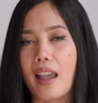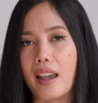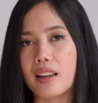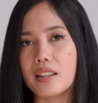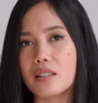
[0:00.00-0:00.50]

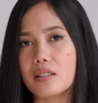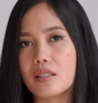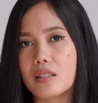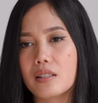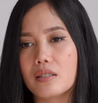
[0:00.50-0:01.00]

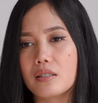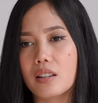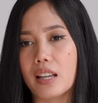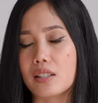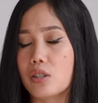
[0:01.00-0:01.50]
And
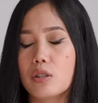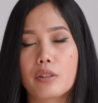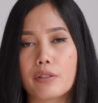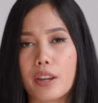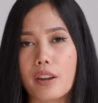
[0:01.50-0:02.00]
it's
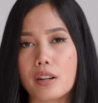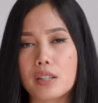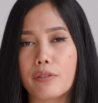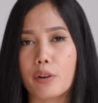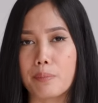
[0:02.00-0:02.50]
3
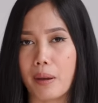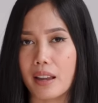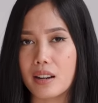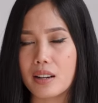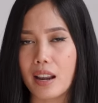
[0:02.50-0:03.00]
years for
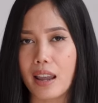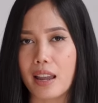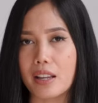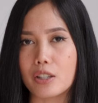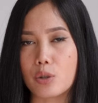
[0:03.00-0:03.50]
men
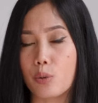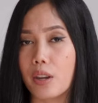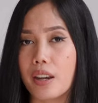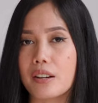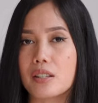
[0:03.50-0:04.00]
and 2
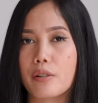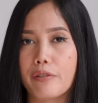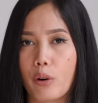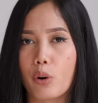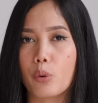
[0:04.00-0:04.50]
years
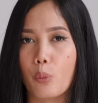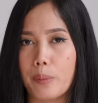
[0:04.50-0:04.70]
for